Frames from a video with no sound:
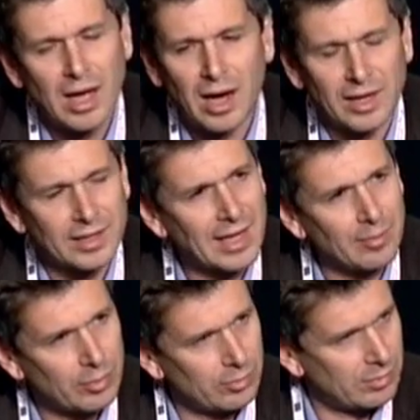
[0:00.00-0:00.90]
I could
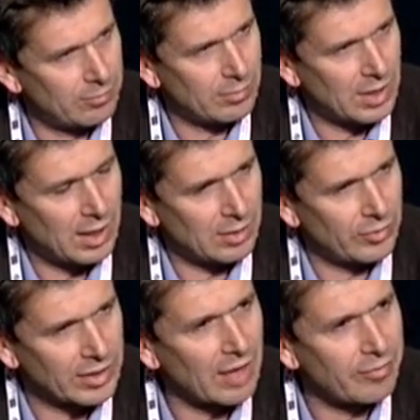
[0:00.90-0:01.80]
help
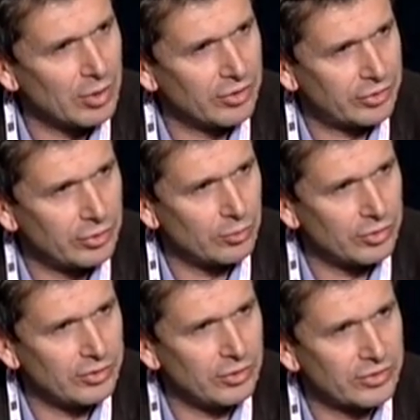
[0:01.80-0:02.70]
the government to
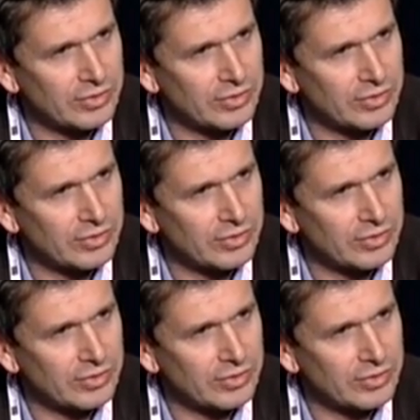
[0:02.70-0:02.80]
reduce